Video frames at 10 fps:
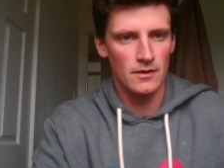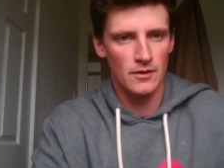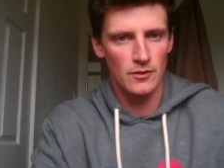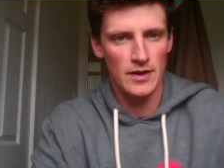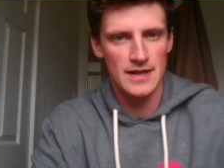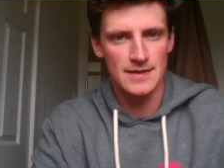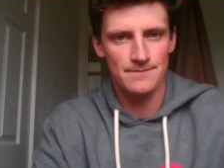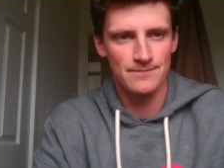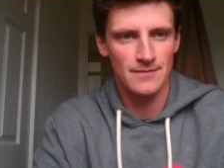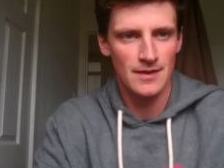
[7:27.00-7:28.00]
Great.
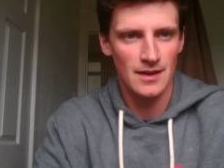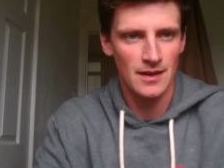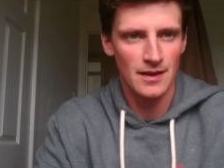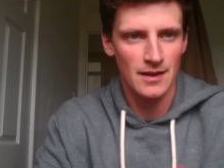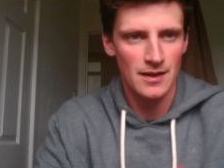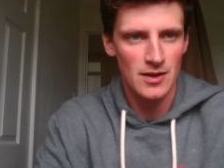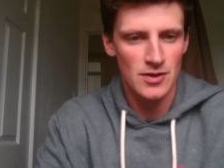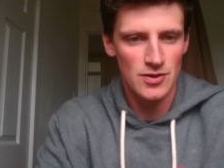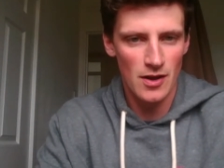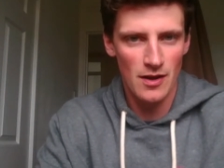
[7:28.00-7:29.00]

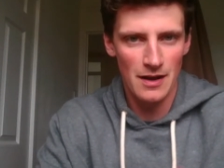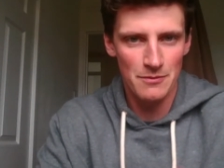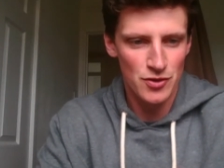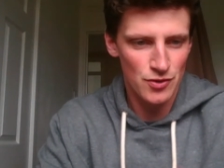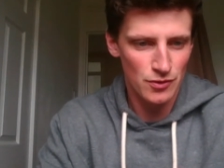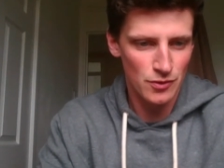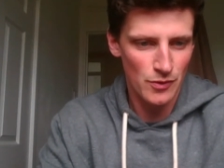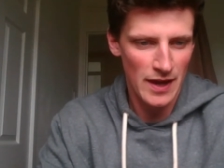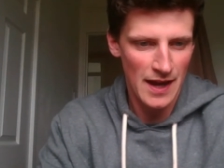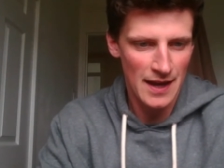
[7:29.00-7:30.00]
So I'm sure we
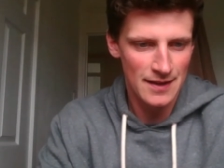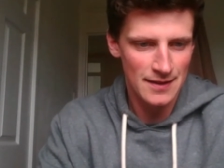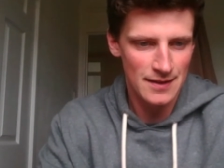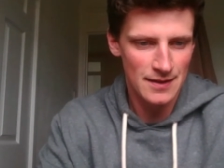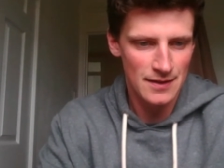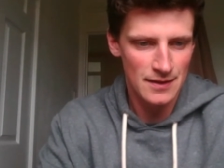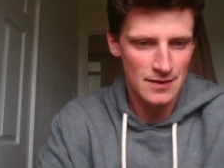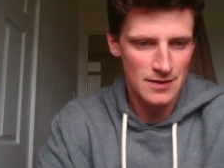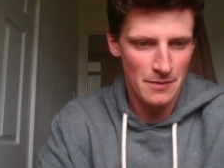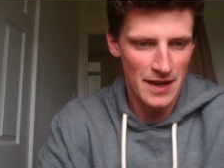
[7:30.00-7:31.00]
had
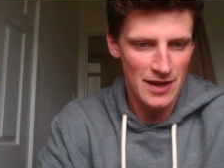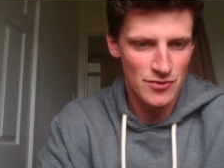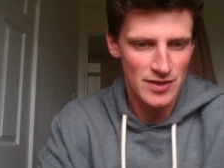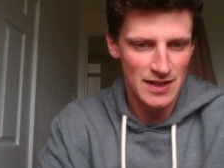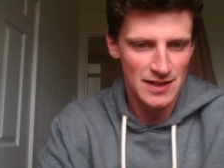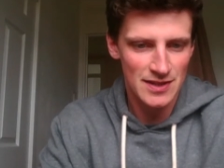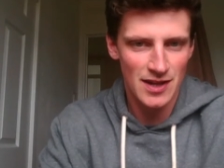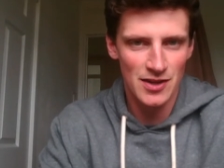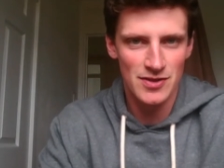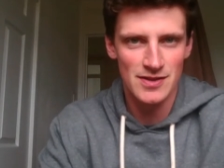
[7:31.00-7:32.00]
some interesting
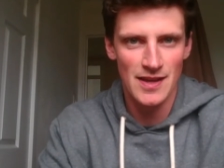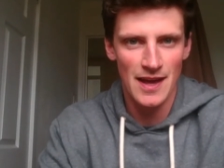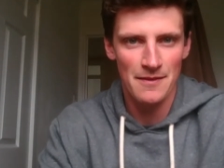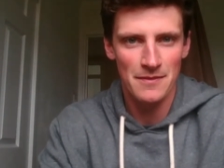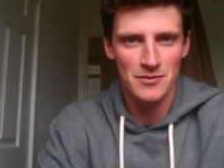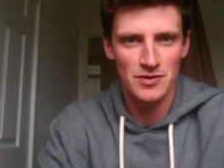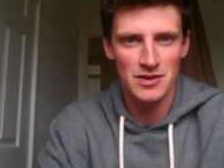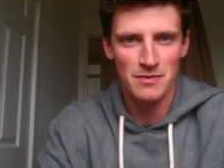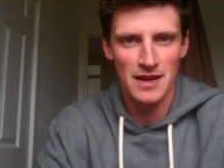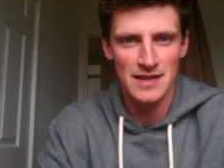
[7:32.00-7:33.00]
discussions there. I'm sure
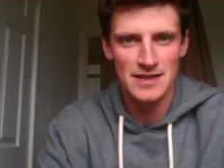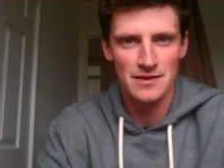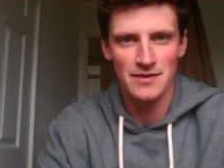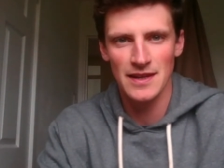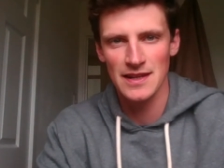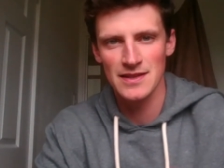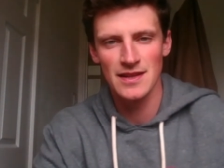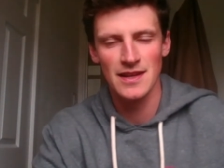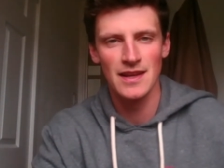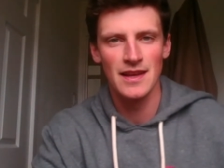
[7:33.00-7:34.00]
there's plenty of things
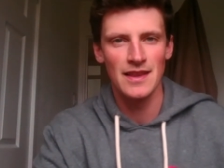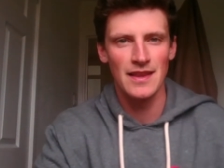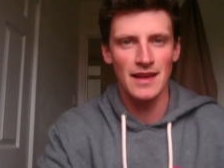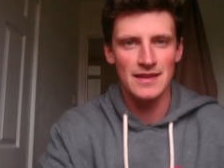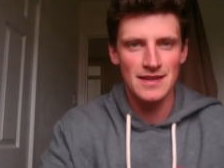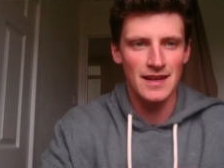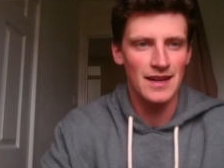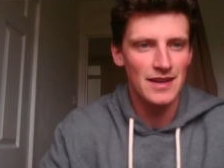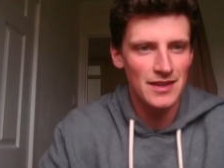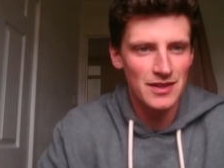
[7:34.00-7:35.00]
that uh,
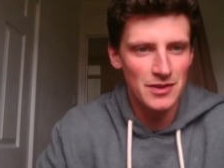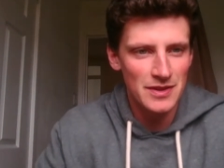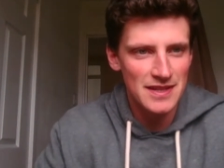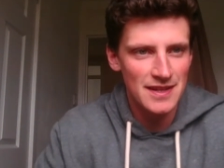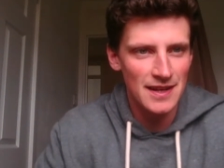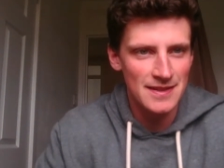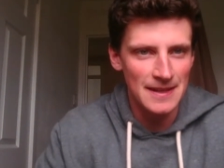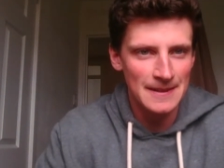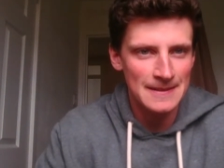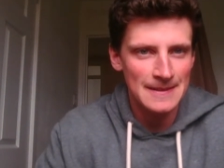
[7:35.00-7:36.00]
you were discussing.
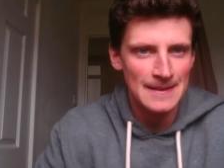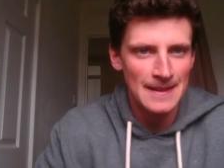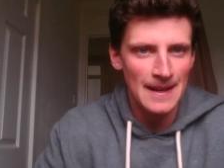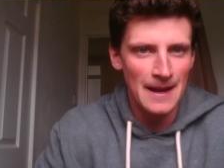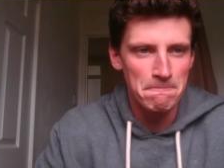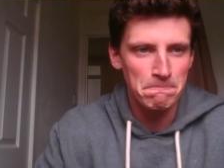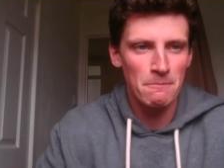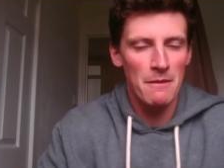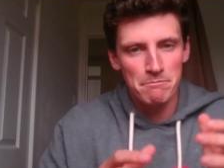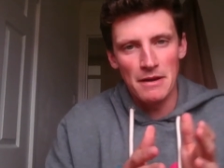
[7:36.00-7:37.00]
Um,
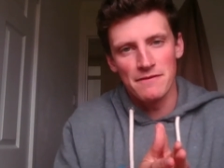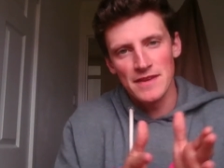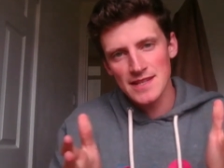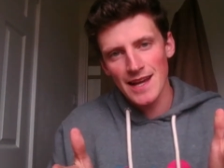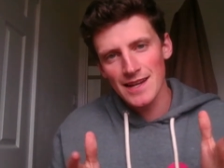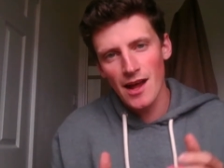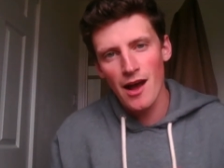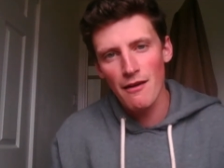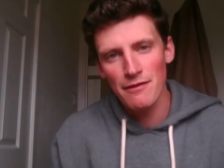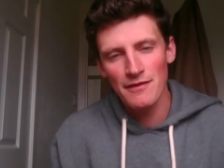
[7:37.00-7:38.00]
but for the second
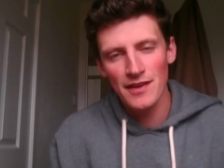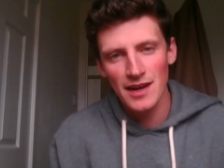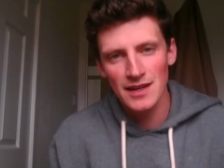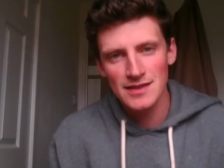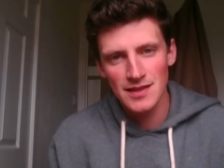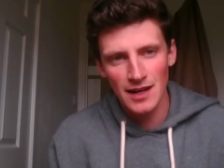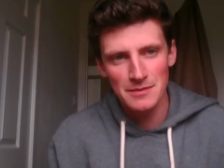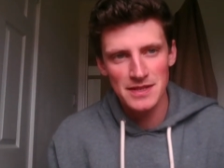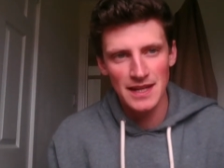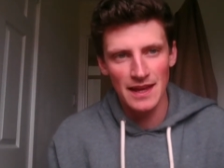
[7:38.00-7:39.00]
half of our time
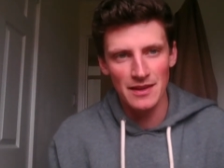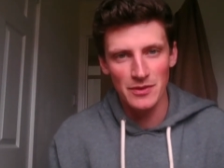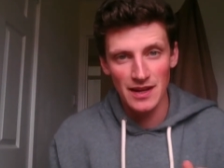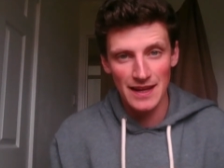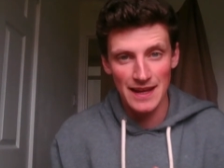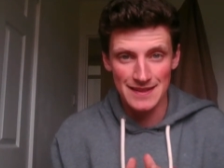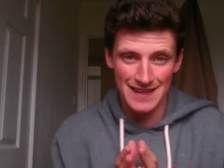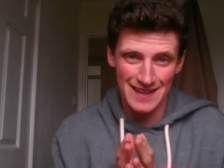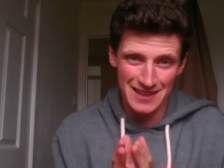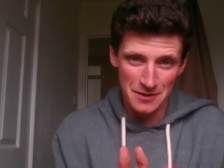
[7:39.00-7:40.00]
together, we're going to get
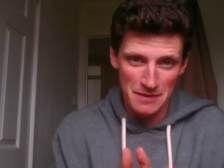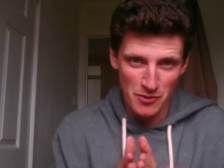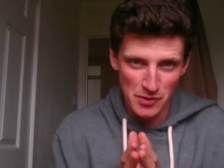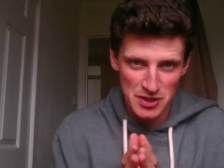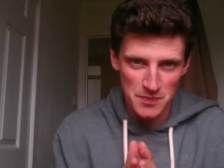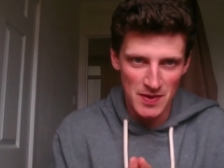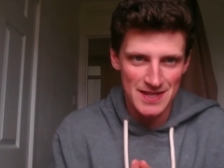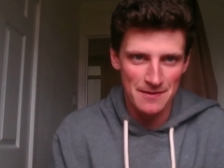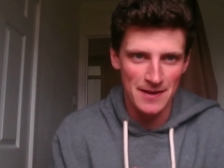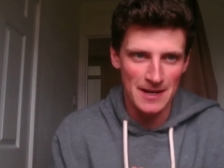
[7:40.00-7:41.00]
a little bit more
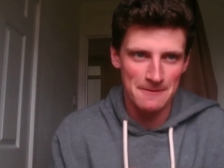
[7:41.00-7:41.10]
specific.